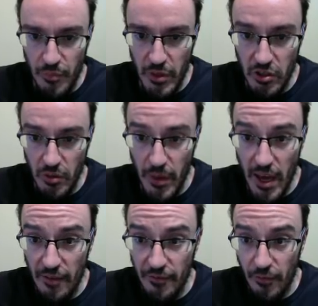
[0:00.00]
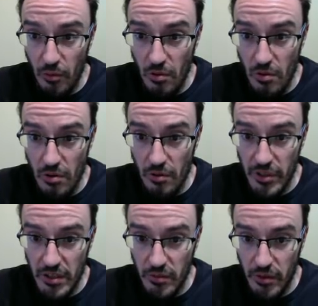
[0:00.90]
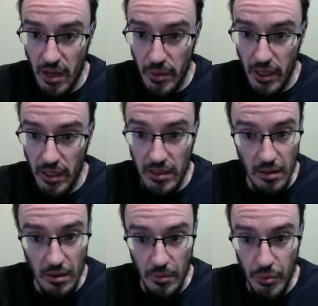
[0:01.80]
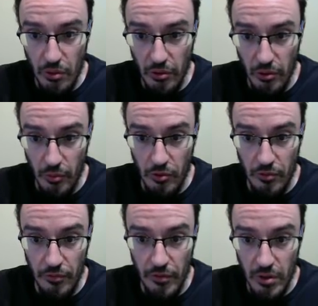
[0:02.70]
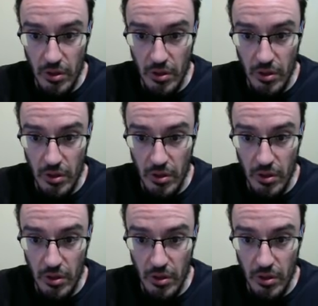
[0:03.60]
Bishop f4, which is what I played, is the computer move.